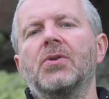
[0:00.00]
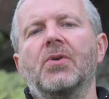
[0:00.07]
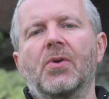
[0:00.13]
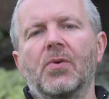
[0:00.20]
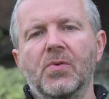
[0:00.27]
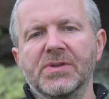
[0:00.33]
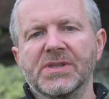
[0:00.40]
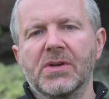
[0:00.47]
You
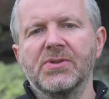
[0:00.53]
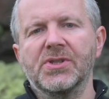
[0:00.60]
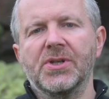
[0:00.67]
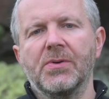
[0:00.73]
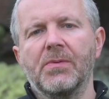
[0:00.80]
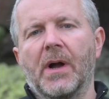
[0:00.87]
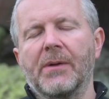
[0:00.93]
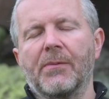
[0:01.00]
can also
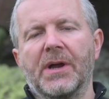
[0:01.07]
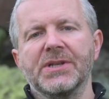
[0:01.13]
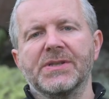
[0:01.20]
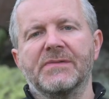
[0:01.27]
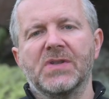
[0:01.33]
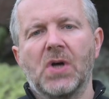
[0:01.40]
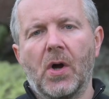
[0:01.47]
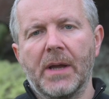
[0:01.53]
shoot a range
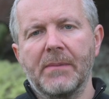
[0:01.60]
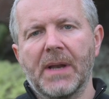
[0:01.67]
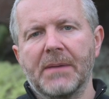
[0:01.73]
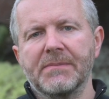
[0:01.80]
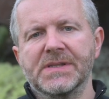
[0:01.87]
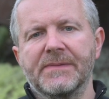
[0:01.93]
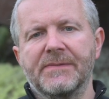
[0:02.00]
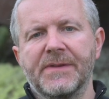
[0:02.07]
of
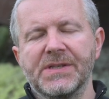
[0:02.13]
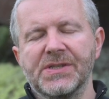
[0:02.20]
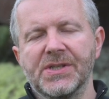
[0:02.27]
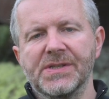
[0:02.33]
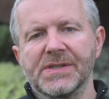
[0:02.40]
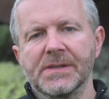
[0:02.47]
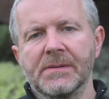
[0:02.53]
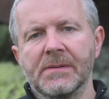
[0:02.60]
time-lapse
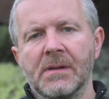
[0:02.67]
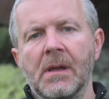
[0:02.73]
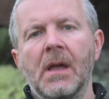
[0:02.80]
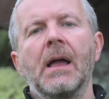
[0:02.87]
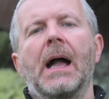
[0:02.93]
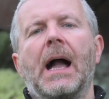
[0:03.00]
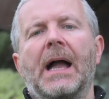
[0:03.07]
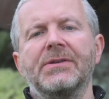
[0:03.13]
features,
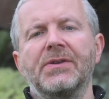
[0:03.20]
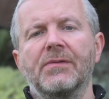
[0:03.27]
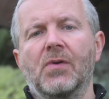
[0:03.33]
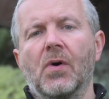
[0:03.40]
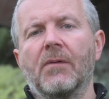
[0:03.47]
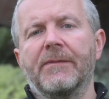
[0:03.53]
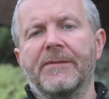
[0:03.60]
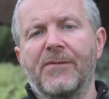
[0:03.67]
and you've
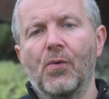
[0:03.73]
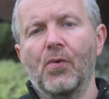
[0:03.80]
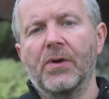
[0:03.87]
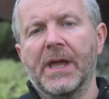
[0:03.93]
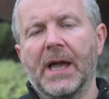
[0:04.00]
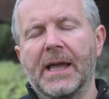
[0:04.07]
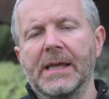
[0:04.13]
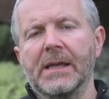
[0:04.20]
got
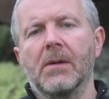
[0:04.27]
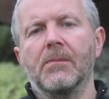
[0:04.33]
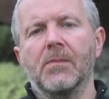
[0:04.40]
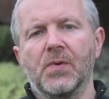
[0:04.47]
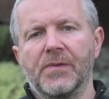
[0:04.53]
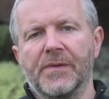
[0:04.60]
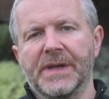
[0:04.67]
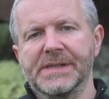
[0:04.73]
4K
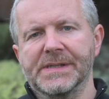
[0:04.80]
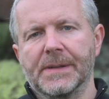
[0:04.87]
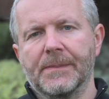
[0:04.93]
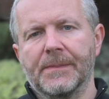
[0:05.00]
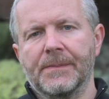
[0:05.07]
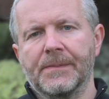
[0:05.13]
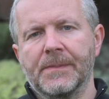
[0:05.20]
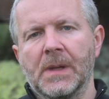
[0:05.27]
movies.
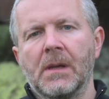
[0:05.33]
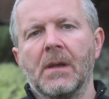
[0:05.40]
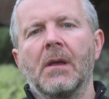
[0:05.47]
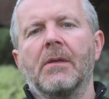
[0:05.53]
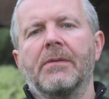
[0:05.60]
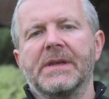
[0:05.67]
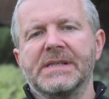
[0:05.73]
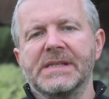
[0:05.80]

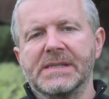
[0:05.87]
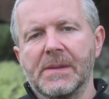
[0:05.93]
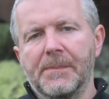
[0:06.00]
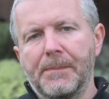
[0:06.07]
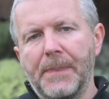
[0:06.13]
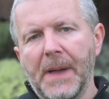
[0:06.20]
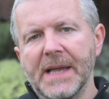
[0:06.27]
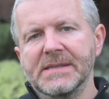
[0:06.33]
This is
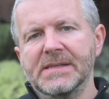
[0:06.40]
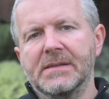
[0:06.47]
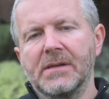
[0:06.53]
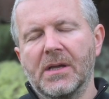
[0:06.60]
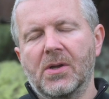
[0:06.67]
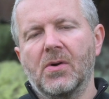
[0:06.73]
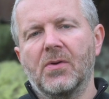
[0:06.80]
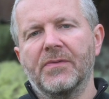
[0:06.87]
the best
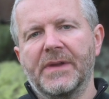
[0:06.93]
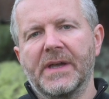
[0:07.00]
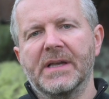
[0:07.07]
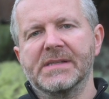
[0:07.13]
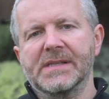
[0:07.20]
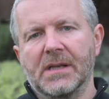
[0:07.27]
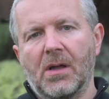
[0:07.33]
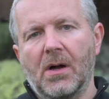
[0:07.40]
Nikon
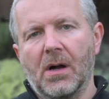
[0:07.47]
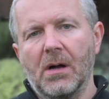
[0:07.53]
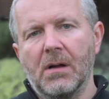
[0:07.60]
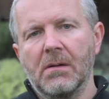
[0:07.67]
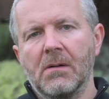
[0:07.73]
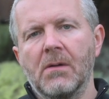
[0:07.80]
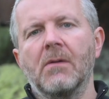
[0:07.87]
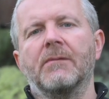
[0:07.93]
DSLR
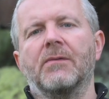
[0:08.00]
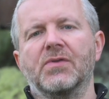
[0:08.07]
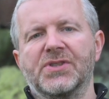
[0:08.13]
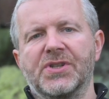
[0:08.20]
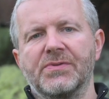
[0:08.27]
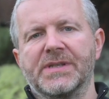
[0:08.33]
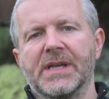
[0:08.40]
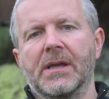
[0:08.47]
for
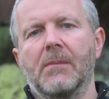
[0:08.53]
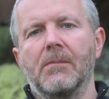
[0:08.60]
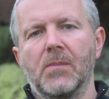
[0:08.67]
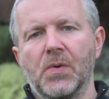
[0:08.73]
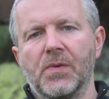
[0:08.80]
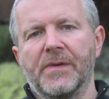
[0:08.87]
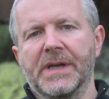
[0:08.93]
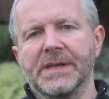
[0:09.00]
shooting
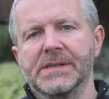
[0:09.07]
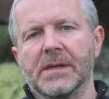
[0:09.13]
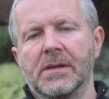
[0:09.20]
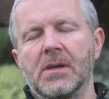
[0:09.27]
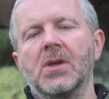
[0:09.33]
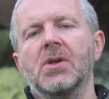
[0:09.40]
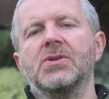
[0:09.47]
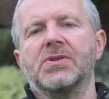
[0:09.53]
movies
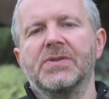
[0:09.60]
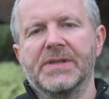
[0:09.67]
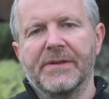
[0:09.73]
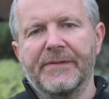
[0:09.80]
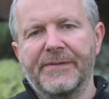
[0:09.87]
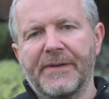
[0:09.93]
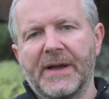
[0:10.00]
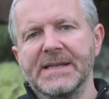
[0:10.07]
due to
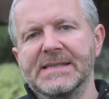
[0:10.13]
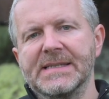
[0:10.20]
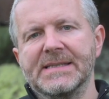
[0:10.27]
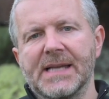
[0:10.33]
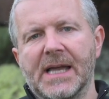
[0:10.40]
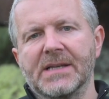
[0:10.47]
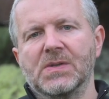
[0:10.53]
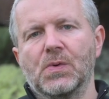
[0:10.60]
the phase
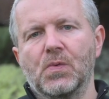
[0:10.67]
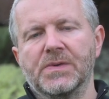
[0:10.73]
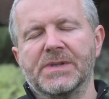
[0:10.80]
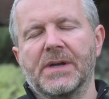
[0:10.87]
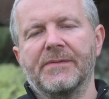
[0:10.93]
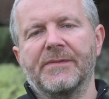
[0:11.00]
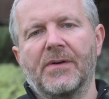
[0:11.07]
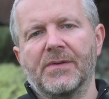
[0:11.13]
detect
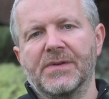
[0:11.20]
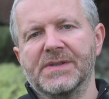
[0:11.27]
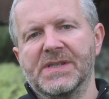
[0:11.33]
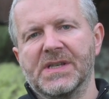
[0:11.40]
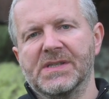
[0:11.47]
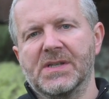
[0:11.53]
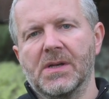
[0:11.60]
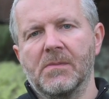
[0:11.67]
autofocus
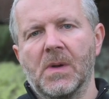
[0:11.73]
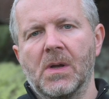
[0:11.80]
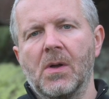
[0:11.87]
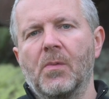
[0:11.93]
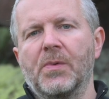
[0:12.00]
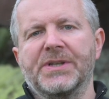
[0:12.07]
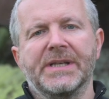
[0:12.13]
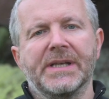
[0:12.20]
system,
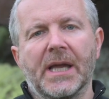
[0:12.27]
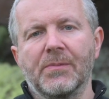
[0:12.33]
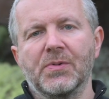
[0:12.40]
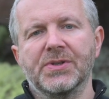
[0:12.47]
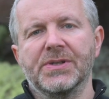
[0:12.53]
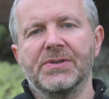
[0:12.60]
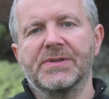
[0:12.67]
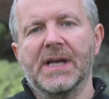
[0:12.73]
which
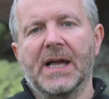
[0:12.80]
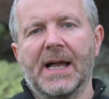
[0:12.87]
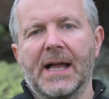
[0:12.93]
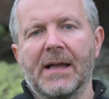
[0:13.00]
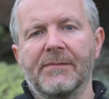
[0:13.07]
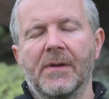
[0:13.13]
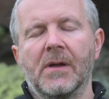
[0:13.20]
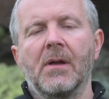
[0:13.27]
enables you to
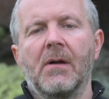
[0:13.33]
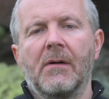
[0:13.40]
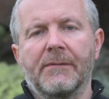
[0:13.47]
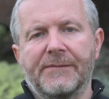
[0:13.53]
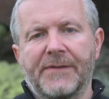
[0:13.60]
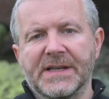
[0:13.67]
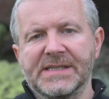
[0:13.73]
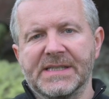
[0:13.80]
have
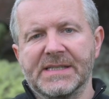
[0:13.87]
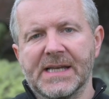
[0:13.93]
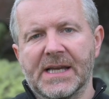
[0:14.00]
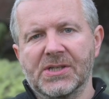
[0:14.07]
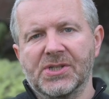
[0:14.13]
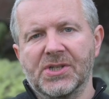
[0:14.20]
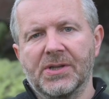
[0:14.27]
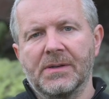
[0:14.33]
face
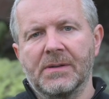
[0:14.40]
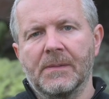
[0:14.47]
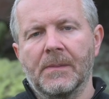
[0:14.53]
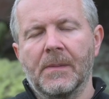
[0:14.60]
detection